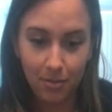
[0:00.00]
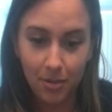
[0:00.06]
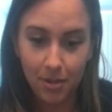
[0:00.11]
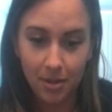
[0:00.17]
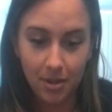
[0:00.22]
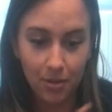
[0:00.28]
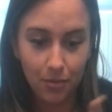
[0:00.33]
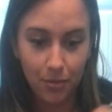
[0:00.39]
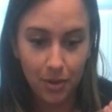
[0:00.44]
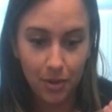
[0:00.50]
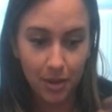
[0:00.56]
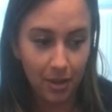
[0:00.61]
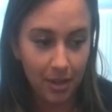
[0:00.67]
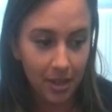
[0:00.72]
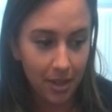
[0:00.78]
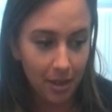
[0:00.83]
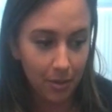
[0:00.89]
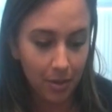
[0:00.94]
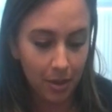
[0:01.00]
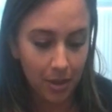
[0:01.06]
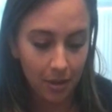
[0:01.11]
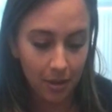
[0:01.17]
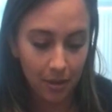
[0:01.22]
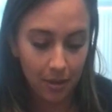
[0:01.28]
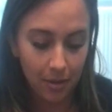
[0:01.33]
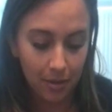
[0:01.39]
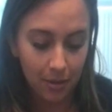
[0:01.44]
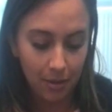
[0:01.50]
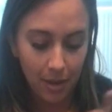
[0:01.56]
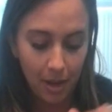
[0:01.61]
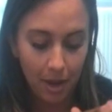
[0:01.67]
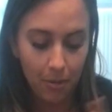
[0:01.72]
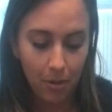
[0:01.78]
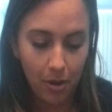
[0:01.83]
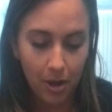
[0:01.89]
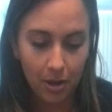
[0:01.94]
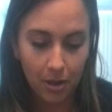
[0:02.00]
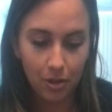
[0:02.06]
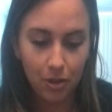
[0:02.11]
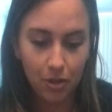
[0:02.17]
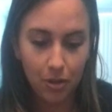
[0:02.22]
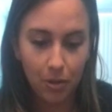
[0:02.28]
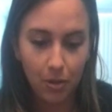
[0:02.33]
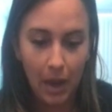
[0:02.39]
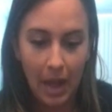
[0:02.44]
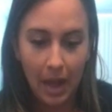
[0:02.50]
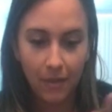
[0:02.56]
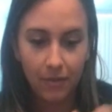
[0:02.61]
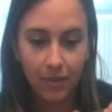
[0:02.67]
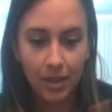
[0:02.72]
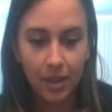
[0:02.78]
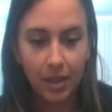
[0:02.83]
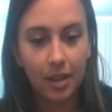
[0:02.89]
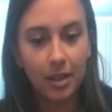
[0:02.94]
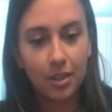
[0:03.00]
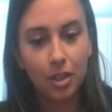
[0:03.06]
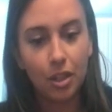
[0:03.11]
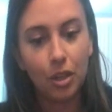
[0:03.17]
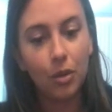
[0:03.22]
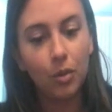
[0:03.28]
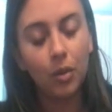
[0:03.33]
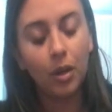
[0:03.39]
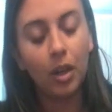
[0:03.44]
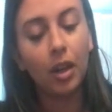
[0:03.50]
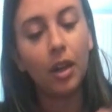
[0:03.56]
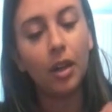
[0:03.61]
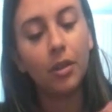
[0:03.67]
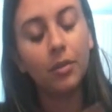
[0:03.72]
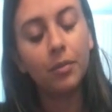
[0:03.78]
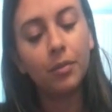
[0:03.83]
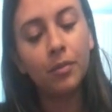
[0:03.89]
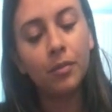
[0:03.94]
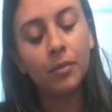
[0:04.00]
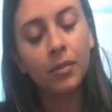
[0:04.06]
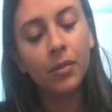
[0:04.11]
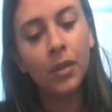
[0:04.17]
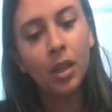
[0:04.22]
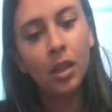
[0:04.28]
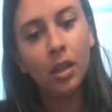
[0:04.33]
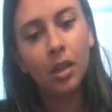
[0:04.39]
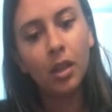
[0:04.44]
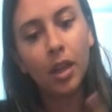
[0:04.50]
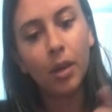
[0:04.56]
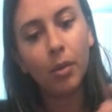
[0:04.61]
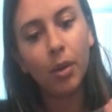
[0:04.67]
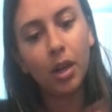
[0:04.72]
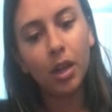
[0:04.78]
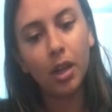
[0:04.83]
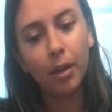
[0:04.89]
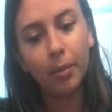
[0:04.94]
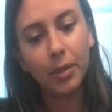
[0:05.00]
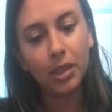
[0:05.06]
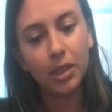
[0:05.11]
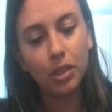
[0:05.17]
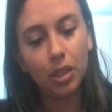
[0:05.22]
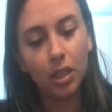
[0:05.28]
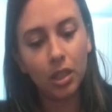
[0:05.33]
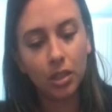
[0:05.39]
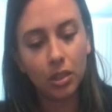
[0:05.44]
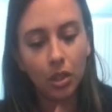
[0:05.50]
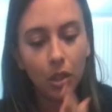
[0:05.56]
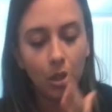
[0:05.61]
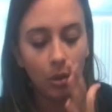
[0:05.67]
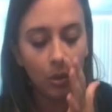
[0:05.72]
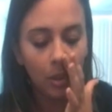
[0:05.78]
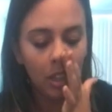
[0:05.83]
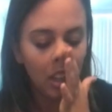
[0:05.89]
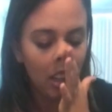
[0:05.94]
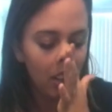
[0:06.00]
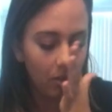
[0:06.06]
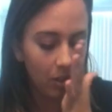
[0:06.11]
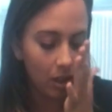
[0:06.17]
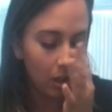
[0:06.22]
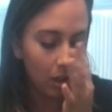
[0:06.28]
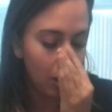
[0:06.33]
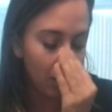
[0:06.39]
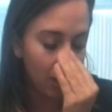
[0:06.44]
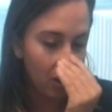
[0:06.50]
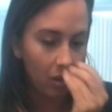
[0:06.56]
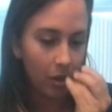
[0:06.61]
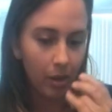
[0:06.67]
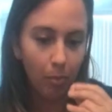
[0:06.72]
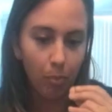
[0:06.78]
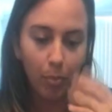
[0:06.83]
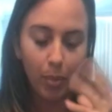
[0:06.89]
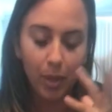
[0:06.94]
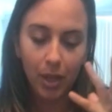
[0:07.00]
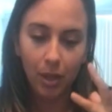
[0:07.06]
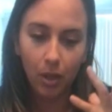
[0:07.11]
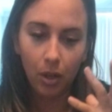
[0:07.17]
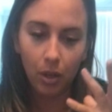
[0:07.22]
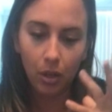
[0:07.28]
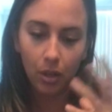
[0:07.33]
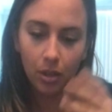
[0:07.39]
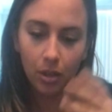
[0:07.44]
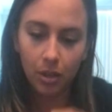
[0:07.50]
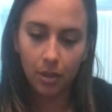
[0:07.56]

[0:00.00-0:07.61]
the real deal with you. They want to have this union. They want to come into this union with you and build